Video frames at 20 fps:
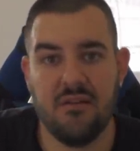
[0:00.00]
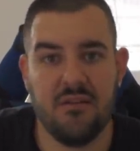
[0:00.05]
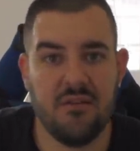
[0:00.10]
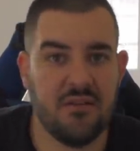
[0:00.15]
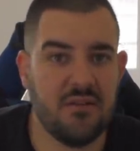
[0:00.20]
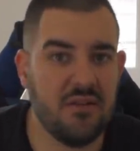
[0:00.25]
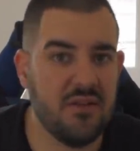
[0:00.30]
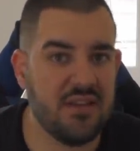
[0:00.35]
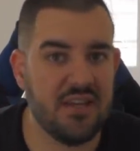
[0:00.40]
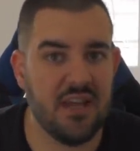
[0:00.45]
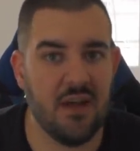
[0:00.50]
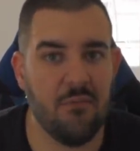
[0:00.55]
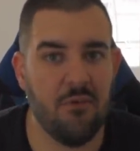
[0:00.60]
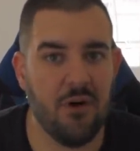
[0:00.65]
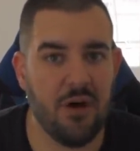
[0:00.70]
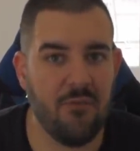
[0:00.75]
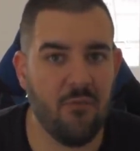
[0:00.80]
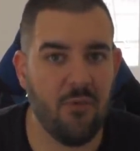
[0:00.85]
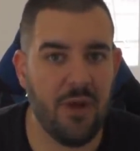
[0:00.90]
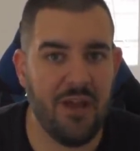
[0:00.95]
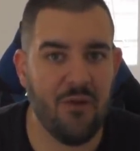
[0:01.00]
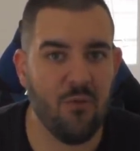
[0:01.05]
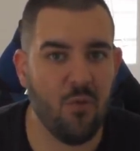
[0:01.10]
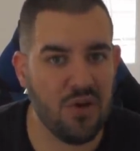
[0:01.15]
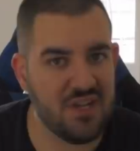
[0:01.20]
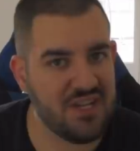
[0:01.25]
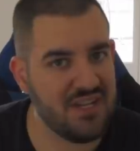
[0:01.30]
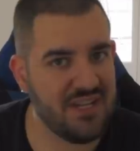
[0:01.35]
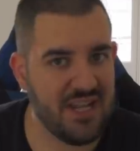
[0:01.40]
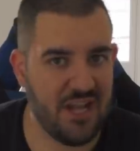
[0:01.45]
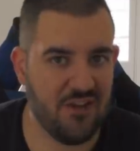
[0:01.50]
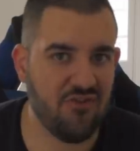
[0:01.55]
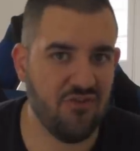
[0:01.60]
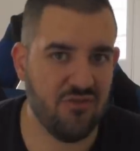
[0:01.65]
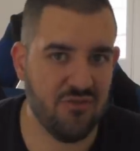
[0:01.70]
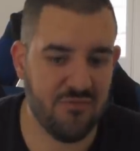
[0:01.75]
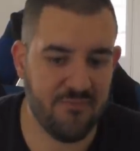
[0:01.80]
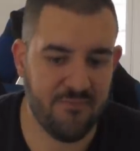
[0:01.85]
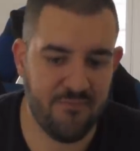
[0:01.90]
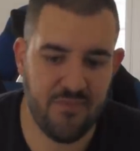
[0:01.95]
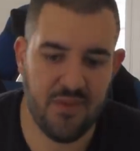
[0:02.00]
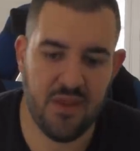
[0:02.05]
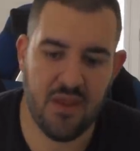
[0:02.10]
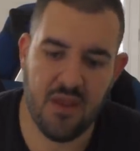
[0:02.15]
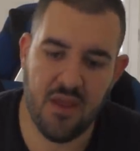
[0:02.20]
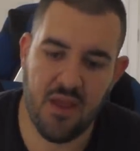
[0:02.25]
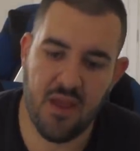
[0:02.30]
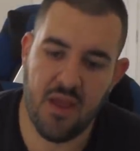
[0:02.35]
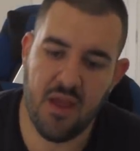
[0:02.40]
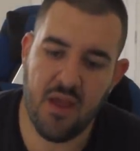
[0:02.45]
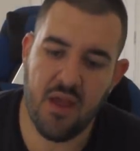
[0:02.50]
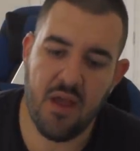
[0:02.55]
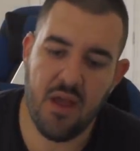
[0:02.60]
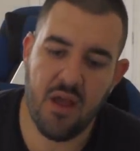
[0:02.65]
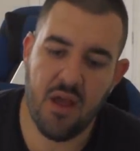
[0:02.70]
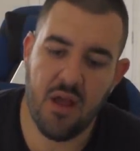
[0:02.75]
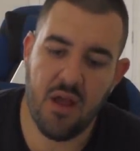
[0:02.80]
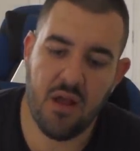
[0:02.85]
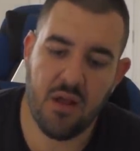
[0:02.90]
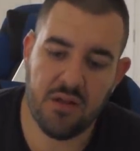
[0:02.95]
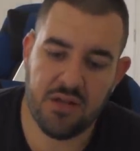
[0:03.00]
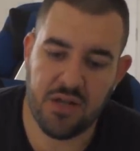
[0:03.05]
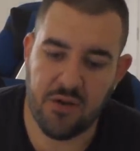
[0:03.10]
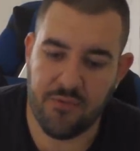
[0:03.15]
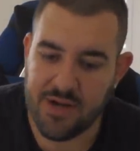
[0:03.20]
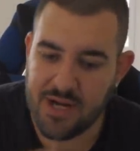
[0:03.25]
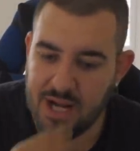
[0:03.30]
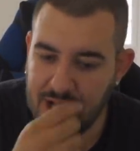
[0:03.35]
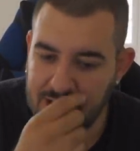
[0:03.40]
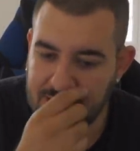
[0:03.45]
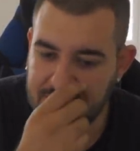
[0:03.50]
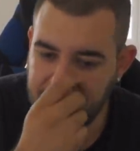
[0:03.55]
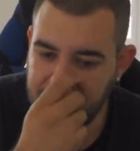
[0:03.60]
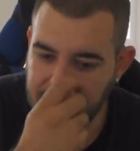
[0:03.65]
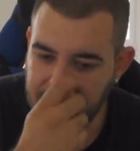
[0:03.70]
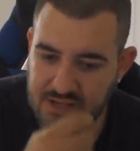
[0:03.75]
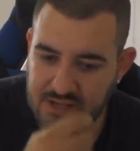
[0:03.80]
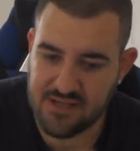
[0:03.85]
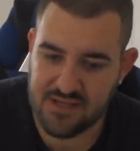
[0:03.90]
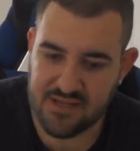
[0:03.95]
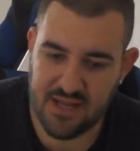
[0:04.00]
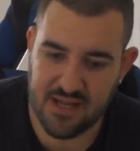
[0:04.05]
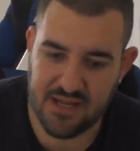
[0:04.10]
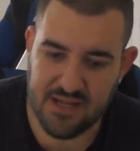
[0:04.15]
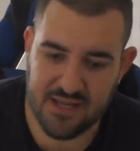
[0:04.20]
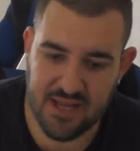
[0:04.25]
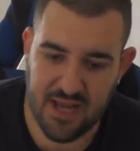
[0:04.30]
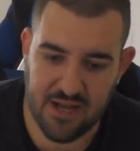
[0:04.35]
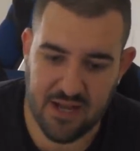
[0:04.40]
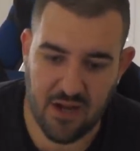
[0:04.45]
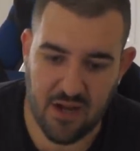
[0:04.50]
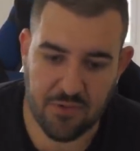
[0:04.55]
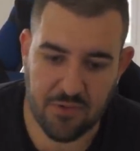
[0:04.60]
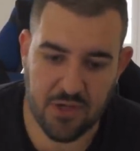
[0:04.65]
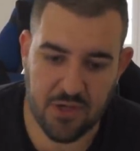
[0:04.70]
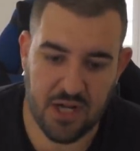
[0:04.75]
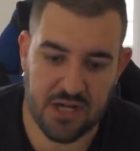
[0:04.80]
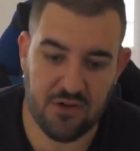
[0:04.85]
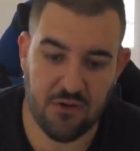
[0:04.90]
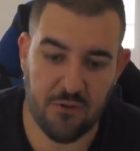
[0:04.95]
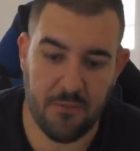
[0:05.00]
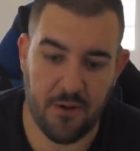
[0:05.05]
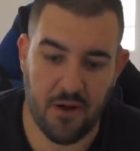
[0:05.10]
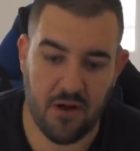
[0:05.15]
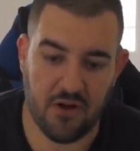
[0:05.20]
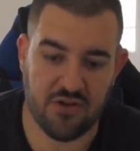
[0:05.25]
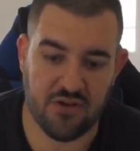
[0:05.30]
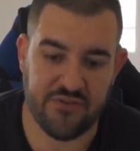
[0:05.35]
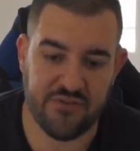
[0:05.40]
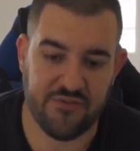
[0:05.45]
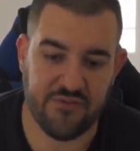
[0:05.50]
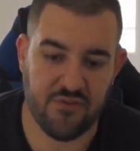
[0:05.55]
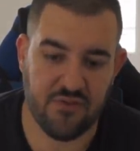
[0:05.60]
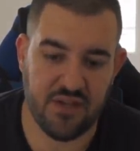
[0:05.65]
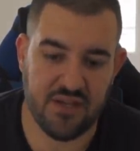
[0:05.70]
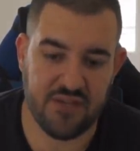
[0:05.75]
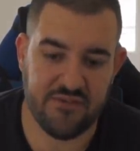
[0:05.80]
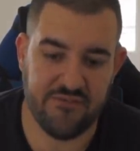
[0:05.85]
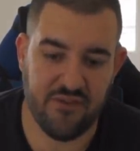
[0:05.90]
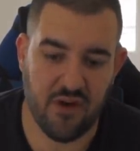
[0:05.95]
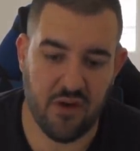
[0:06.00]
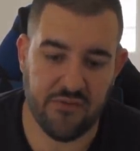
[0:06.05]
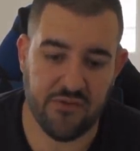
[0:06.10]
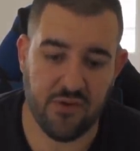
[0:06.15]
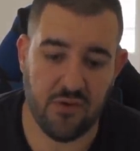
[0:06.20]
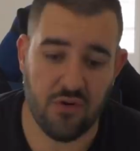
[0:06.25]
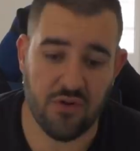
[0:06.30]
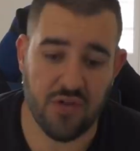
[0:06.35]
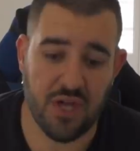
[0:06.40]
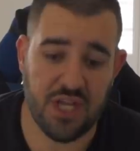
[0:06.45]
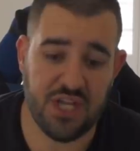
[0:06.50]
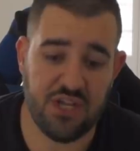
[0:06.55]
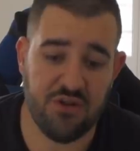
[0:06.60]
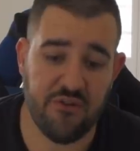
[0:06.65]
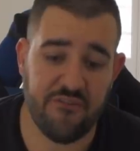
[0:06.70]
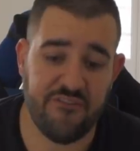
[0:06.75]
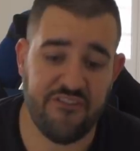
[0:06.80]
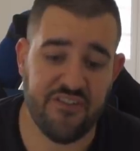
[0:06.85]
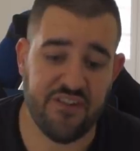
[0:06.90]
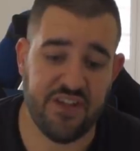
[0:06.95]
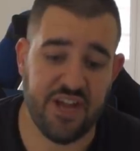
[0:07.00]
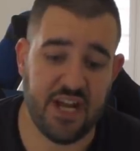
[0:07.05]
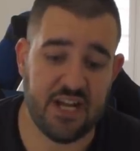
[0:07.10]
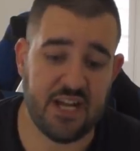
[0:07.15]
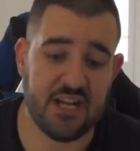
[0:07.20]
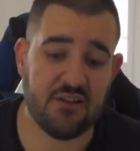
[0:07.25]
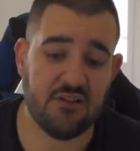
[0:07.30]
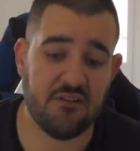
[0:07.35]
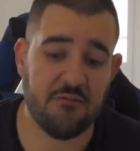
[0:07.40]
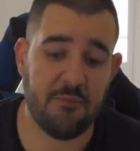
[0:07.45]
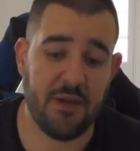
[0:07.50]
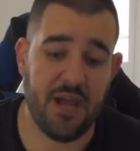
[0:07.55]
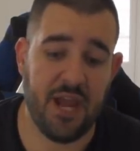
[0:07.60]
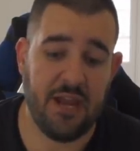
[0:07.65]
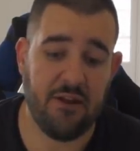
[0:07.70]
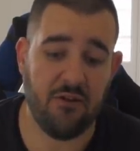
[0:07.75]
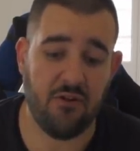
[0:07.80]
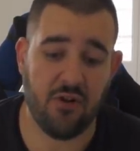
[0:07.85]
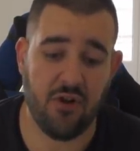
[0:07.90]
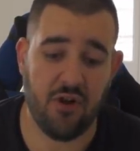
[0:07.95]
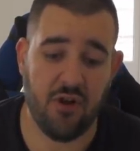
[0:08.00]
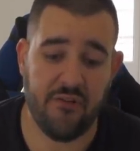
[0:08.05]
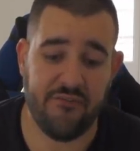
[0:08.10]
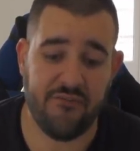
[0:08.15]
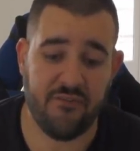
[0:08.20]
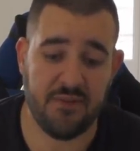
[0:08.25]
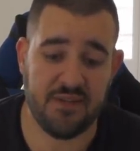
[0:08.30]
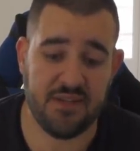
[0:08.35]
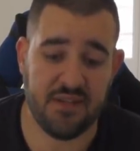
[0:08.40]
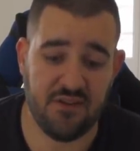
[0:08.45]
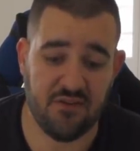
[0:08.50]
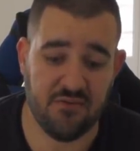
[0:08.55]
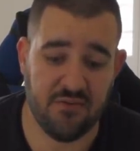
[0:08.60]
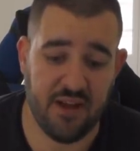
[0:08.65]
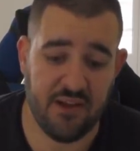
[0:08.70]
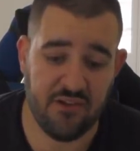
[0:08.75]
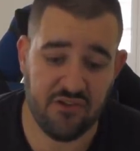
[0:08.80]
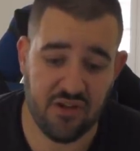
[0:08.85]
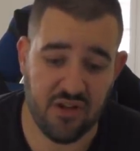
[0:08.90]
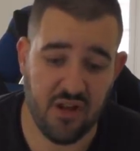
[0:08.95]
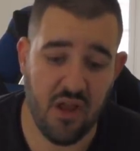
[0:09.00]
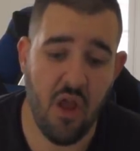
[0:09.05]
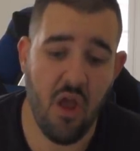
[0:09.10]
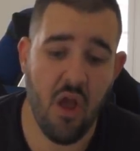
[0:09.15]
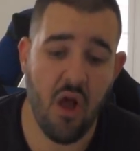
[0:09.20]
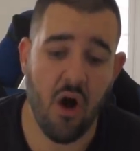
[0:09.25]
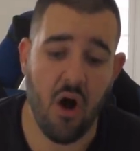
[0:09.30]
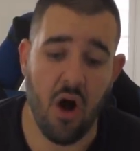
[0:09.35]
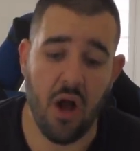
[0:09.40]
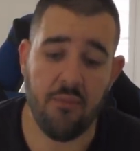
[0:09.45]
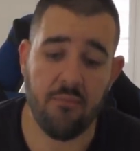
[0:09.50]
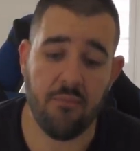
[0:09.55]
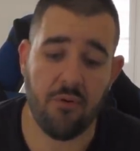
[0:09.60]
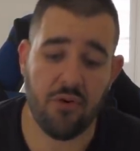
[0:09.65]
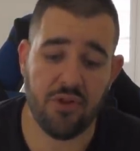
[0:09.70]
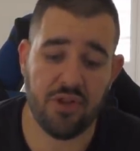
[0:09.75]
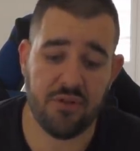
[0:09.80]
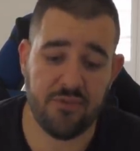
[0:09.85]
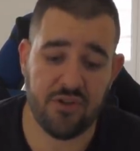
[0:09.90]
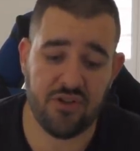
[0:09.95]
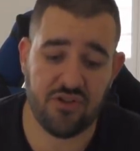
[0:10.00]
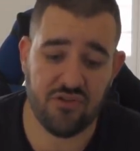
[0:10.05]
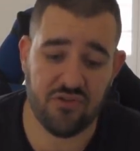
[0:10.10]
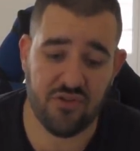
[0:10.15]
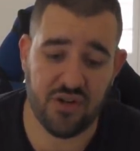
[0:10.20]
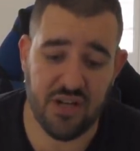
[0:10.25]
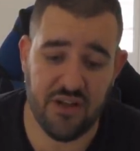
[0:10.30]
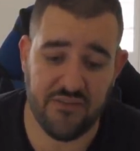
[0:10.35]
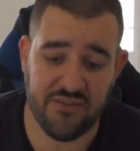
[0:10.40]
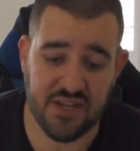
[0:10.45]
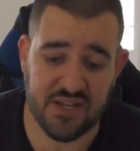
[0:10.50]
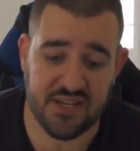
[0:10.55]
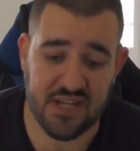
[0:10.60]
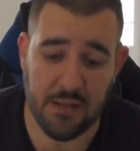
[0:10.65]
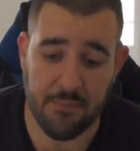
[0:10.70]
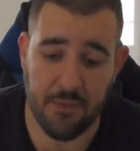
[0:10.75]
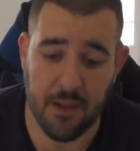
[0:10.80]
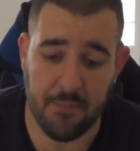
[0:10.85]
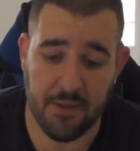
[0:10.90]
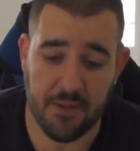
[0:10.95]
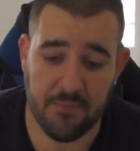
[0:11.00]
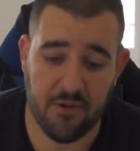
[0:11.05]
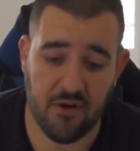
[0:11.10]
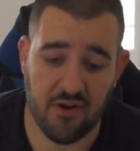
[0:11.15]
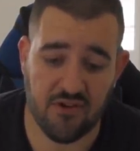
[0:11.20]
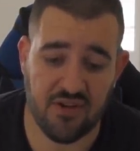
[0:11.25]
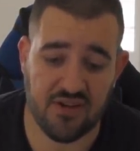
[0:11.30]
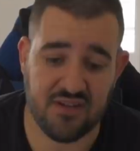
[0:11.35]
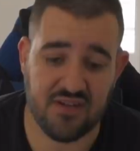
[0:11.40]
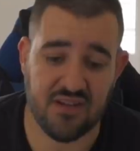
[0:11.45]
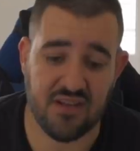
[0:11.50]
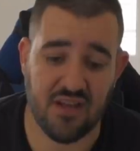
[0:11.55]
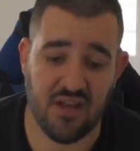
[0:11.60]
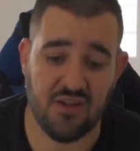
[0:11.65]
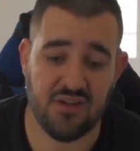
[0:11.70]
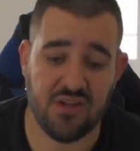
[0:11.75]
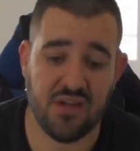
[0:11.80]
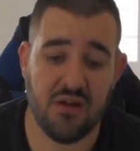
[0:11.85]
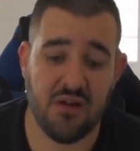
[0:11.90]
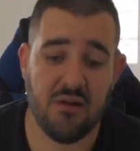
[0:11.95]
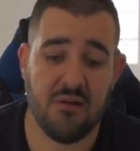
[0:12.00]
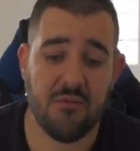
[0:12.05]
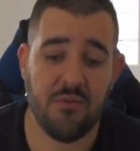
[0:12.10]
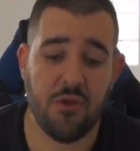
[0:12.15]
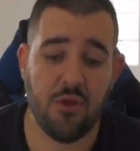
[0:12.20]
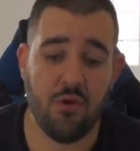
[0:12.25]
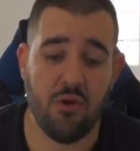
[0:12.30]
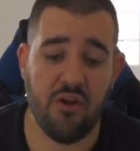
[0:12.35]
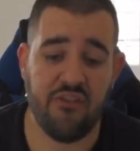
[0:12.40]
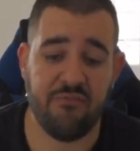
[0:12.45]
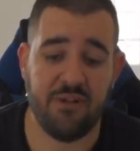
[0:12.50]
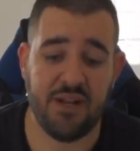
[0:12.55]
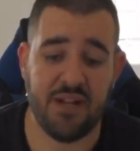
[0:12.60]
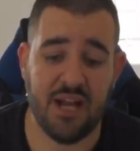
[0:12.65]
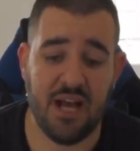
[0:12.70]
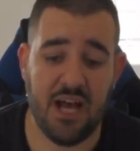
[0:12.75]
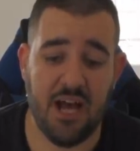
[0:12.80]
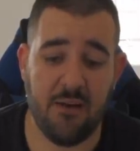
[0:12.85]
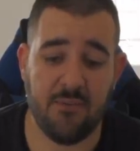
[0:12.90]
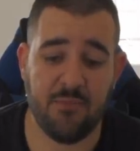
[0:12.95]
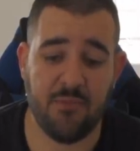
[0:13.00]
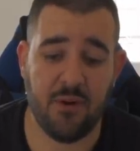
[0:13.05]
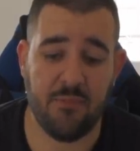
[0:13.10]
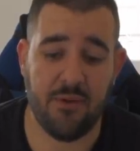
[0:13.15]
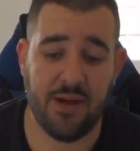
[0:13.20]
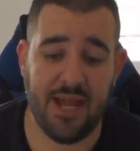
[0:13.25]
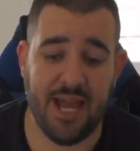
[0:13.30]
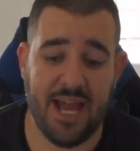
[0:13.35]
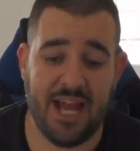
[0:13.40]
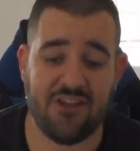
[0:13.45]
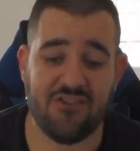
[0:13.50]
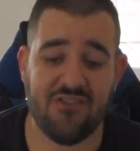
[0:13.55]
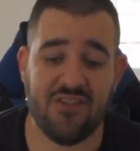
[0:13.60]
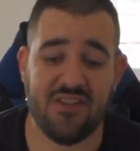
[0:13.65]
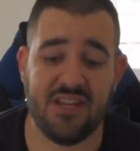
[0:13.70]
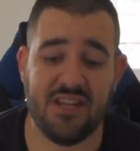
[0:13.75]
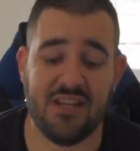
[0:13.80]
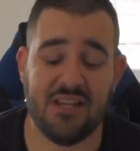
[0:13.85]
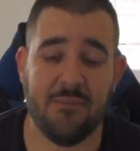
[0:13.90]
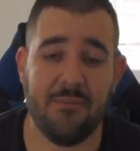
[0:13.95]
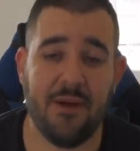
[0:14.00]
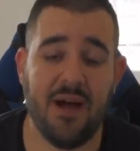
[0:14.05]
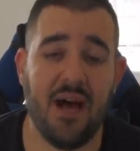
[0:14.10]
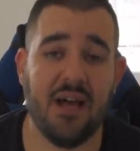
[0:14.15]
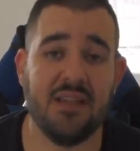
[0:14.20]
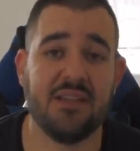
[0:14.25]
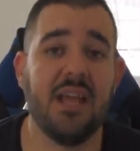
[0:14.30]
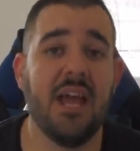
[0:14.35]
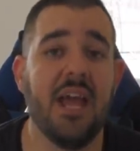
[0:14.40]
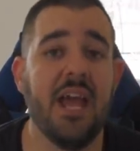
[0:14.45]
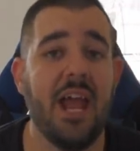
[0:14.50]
to someone where it was intentional. So regardless of what's said and done, I would like to apologize for all those involved, all those who have felt any sort of pain or hurt from the situation. I'm more than mature enough to step up and apologize to those who have been harmed by my actions in the past.